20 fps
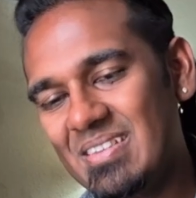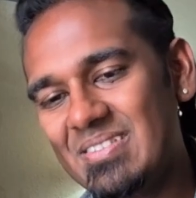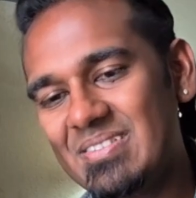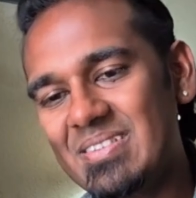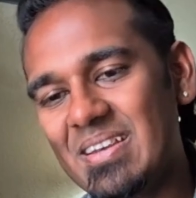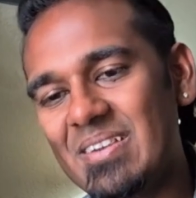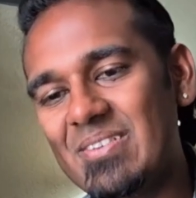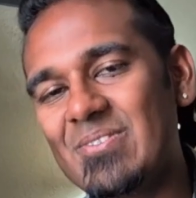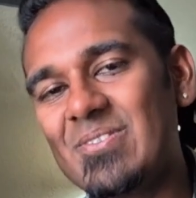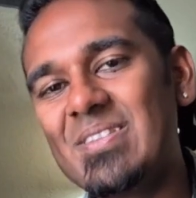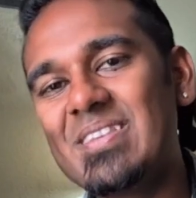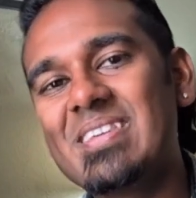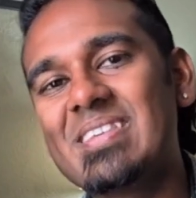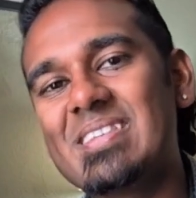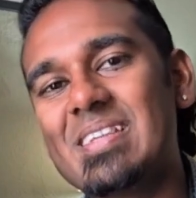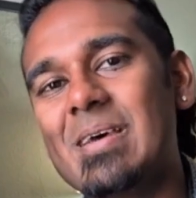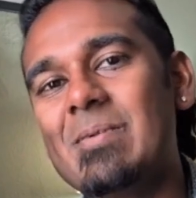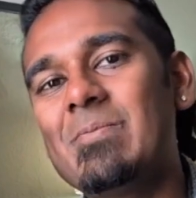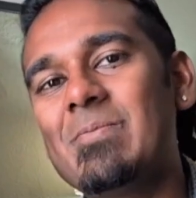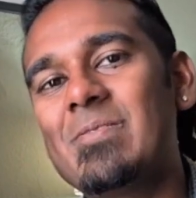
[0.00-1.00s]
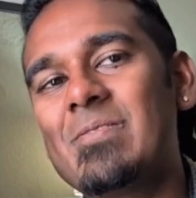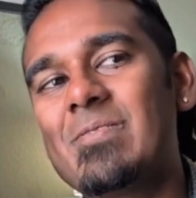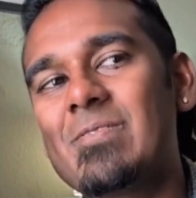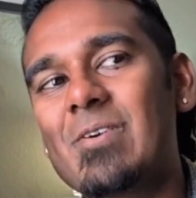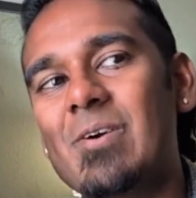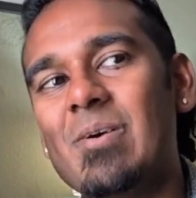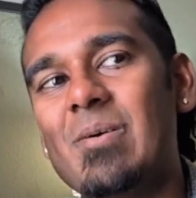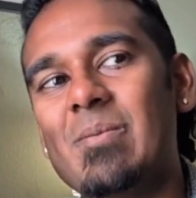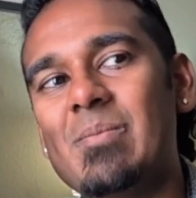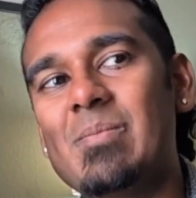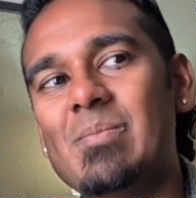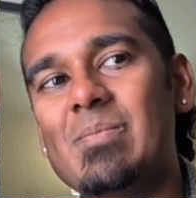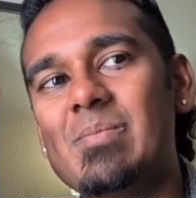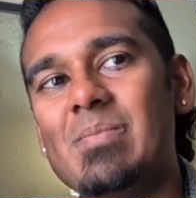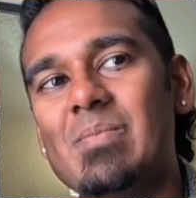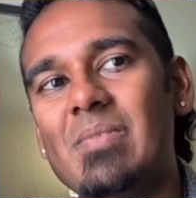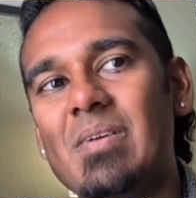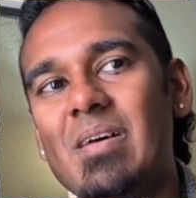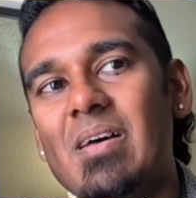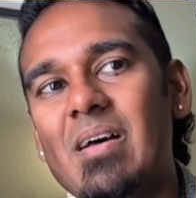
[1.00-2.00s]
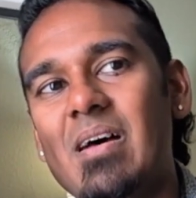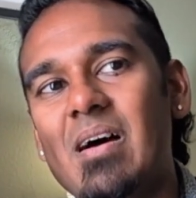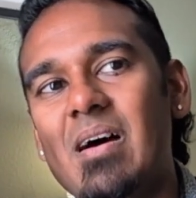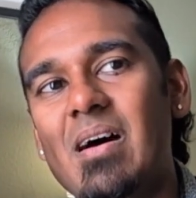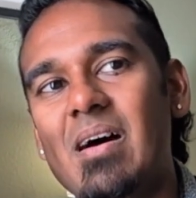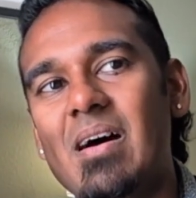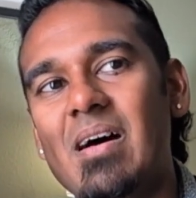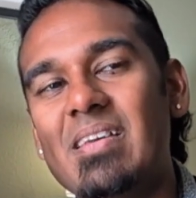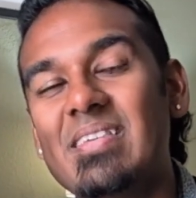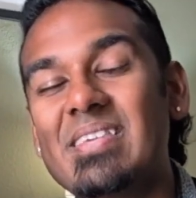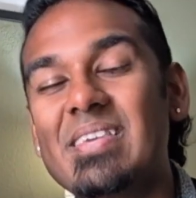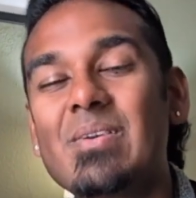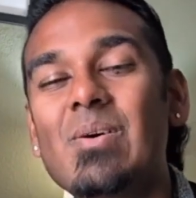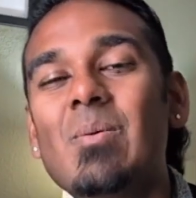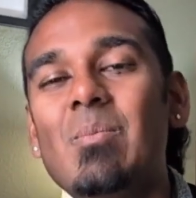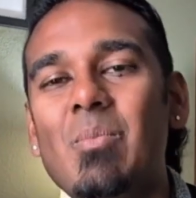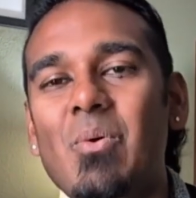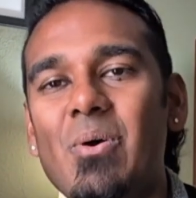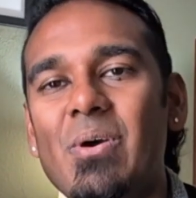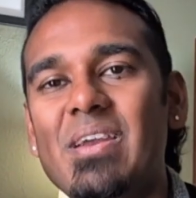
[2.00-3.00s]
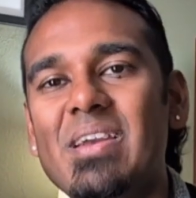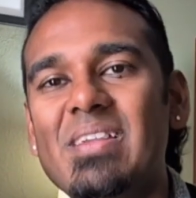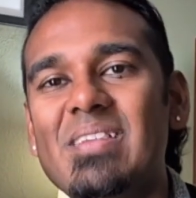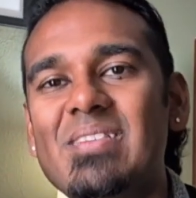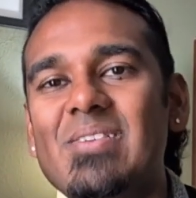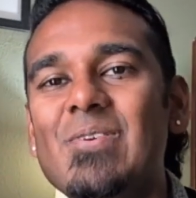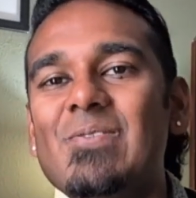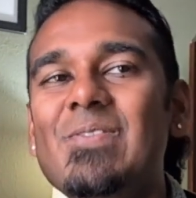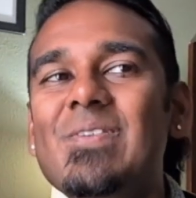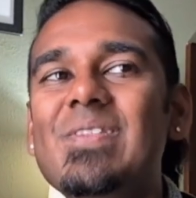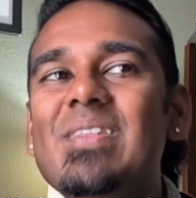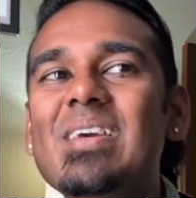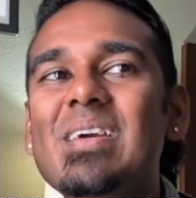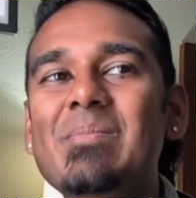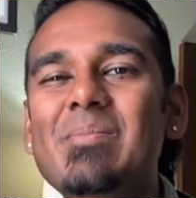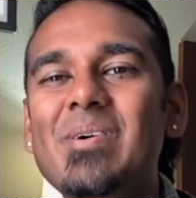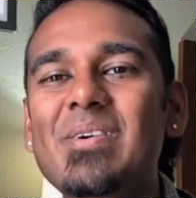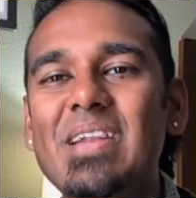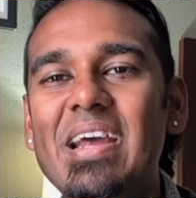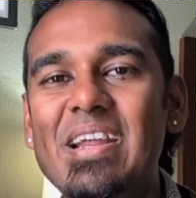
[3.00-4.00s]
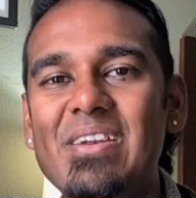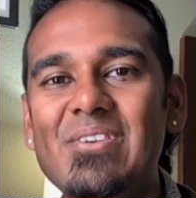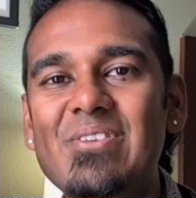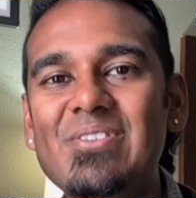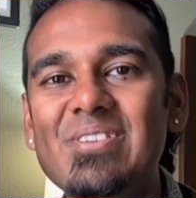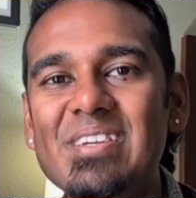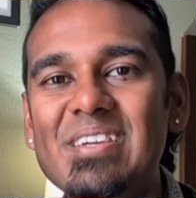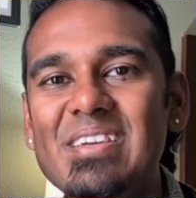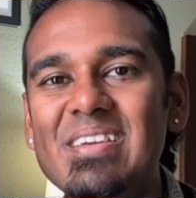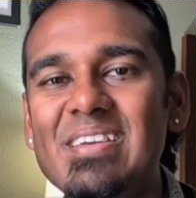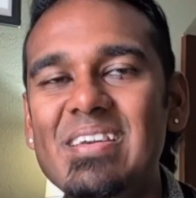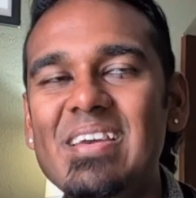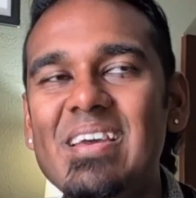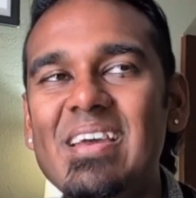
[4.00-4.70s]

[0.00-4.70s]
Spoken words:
generally stem from a single point. So if you think about energy,